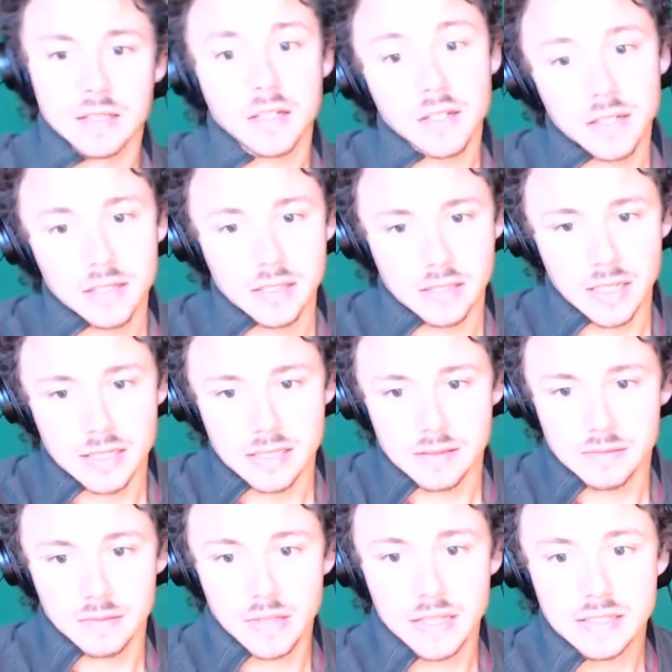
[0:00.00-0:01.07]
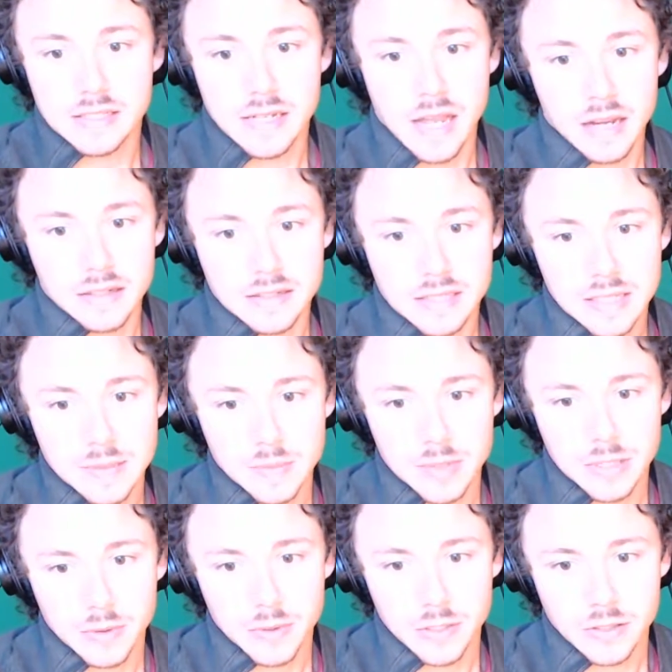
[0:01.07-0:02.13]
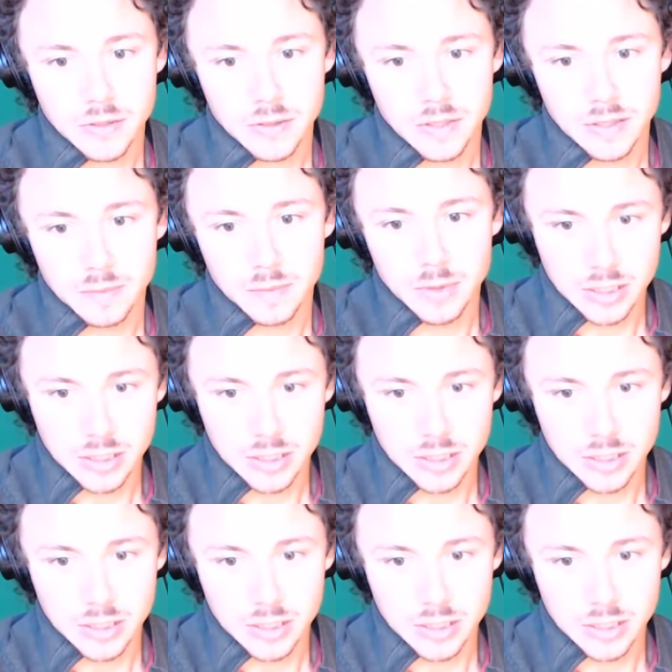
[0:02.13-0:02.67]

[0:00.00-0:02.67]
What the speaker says: Okay, so that's not a CPU issue then,